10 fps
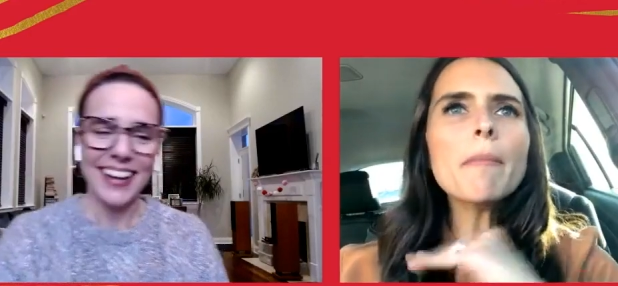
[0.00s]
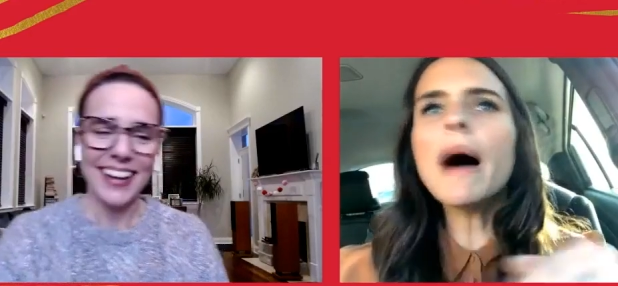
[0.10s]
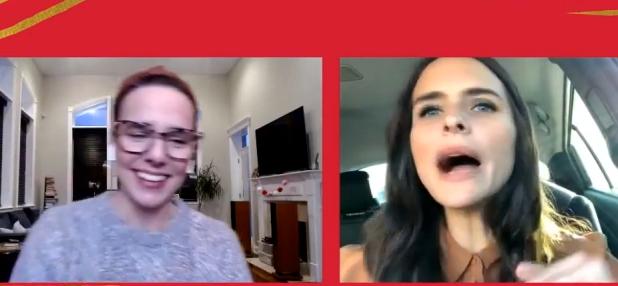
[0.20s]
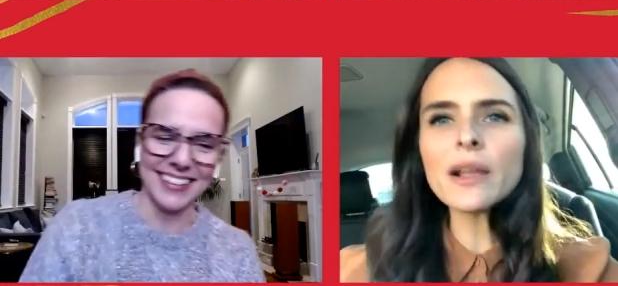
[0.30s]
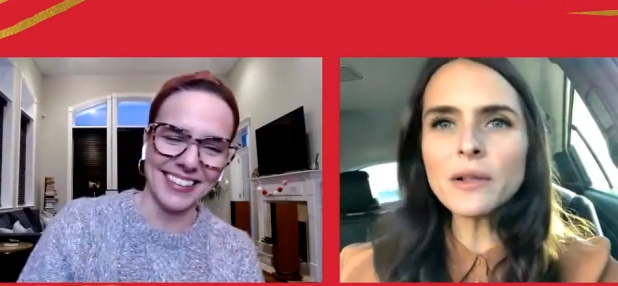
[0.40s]

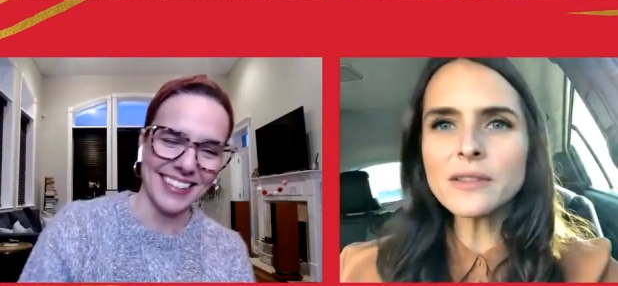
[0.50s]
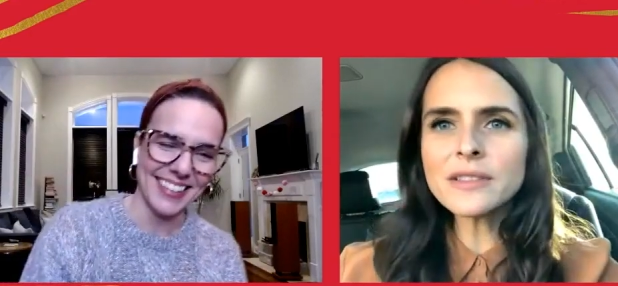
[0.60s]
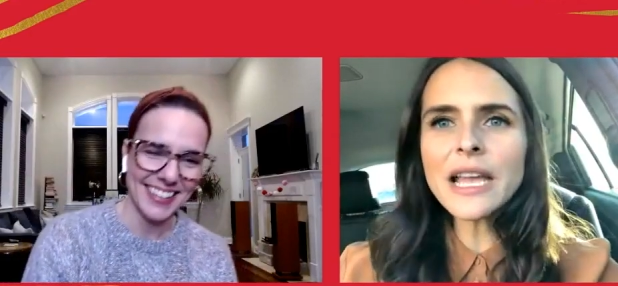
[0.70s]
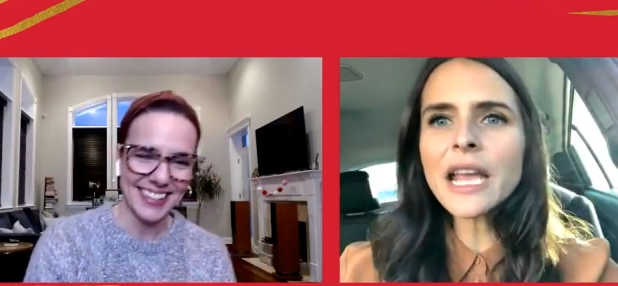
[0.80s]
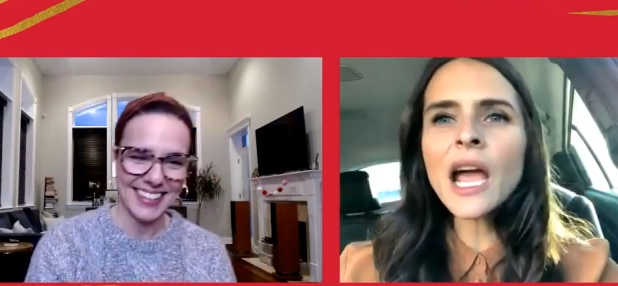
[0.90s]
Speaker 1: miles.
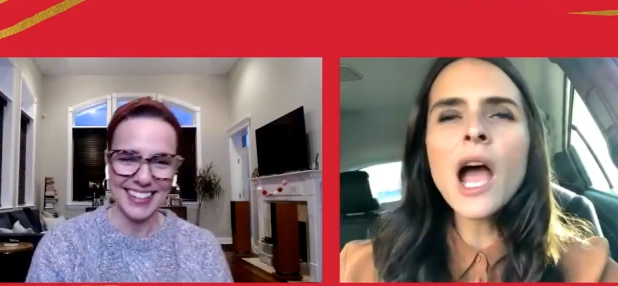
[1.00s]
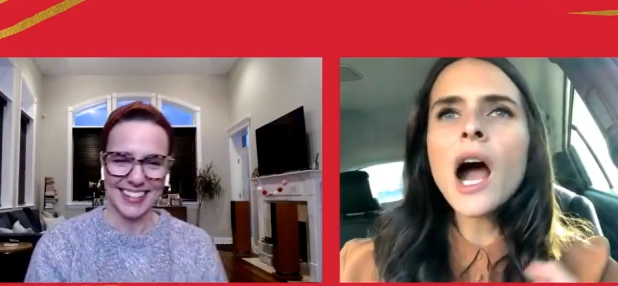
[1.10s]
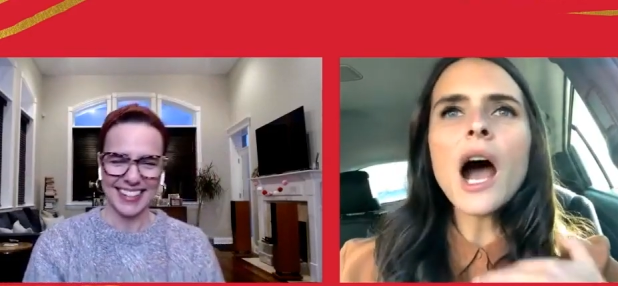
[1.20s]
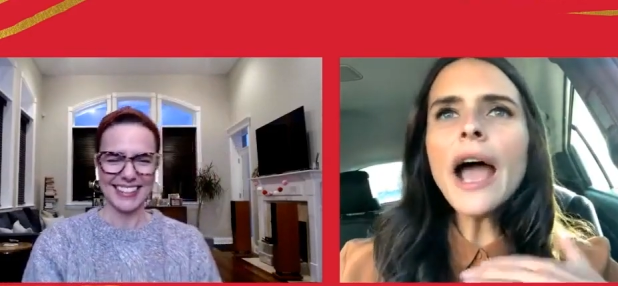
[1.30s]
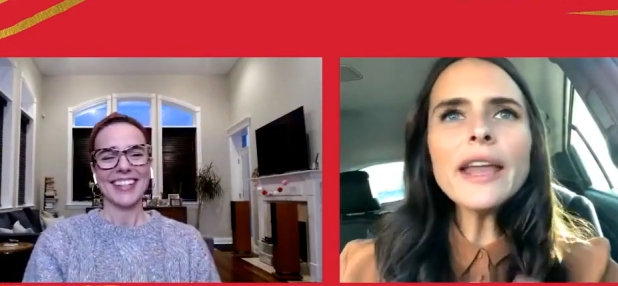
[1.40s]
like
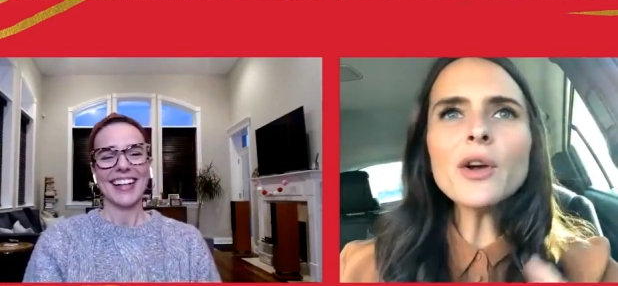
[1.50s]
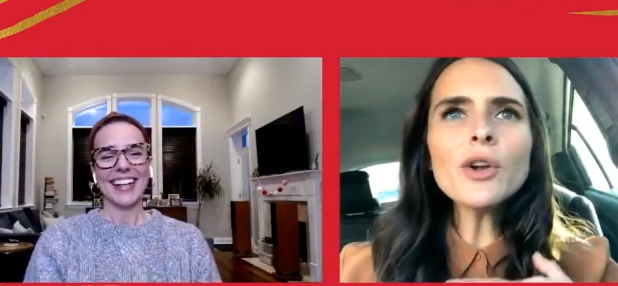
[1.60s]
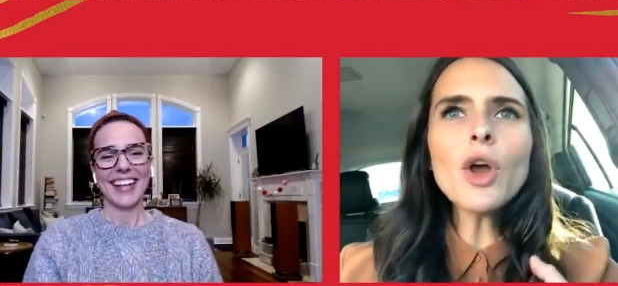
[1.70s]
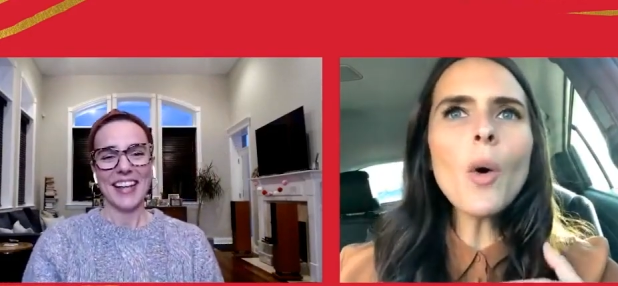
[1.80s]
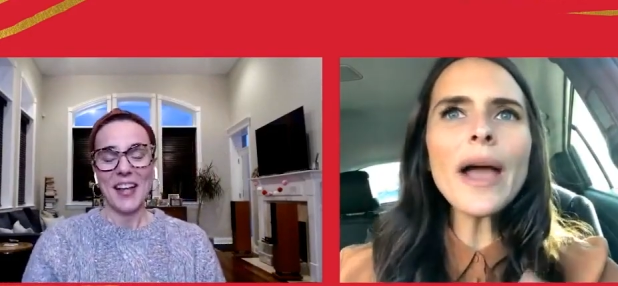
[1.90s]
I
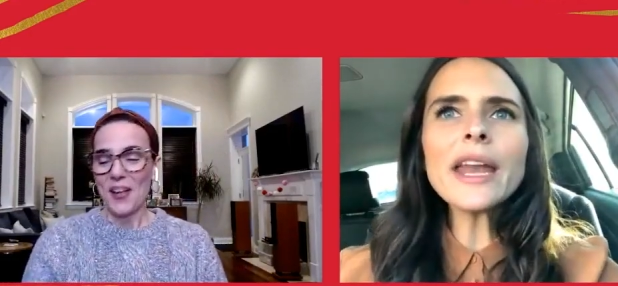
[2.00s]
don't know